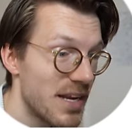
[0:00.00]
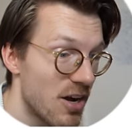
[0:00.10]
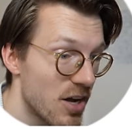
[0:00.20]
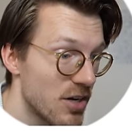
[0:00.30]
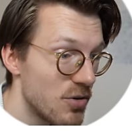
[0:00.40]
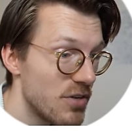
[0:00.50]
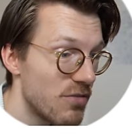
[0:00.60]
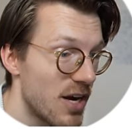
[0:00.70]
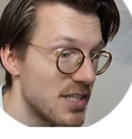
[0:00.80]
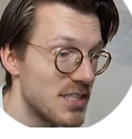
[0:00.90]
and other good
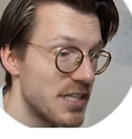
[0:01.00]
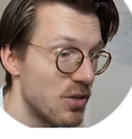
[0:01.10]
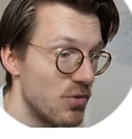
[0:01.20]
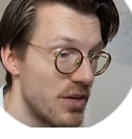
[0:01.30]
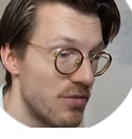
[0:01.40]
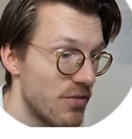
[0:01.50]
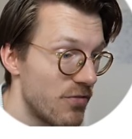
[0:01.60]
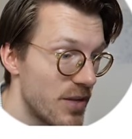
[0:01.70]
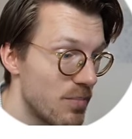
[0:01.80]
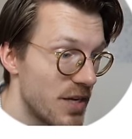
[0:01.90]
devices include different
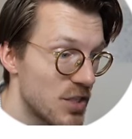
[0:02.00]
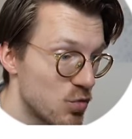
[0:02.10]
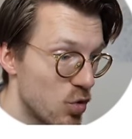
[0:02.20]
Fitbits,